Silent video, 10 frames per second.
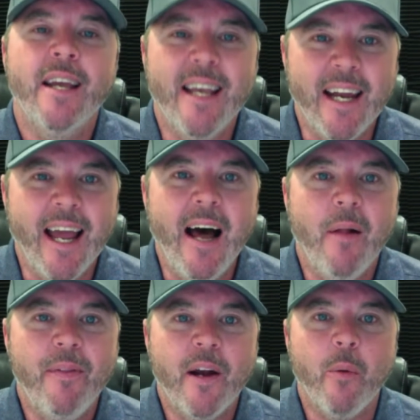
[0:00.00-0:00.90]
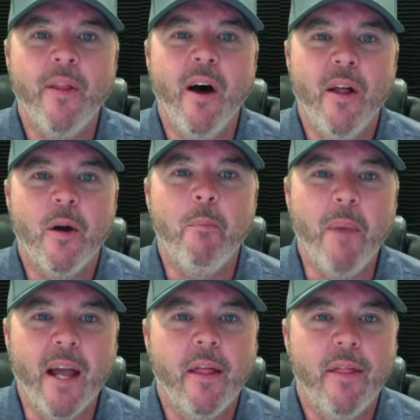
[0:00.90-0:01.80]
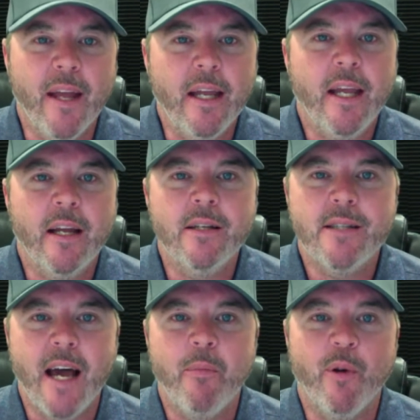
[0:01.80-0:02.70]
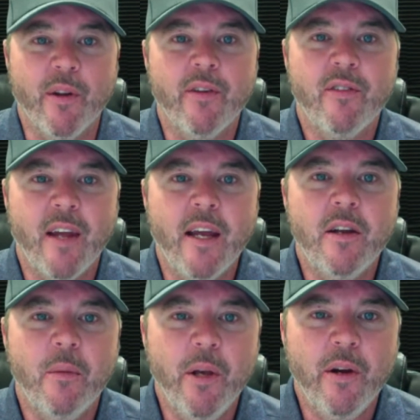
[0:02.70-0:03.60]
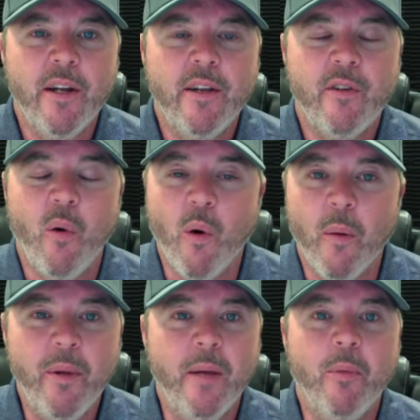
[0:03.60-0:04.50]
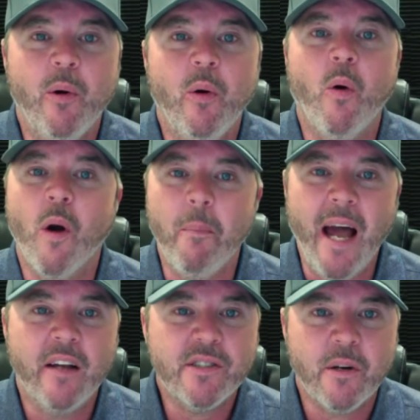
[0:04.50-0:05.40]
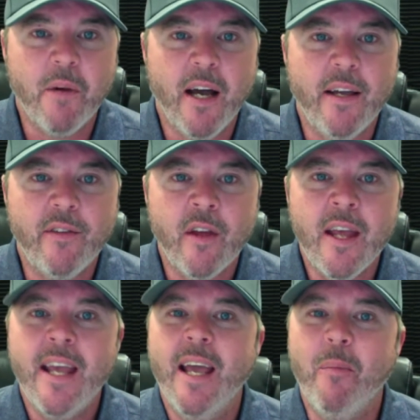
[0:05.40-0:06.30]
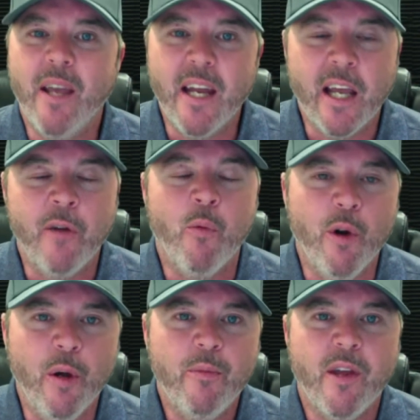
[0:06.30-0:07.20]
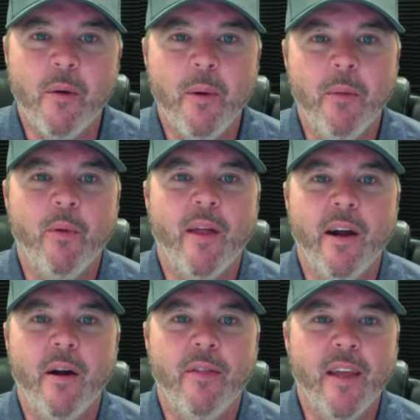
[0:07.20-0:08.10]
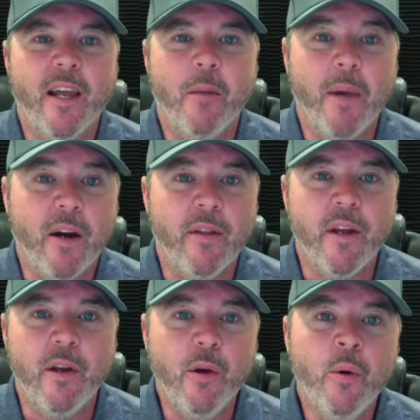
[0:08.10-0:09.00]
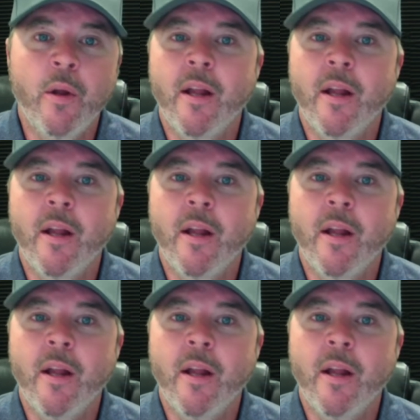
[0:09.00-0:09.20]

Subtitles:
Getting out there with other big thinking type real estate communities or people or masterminds, and getting in rooms that are people that are thinking bigger than you,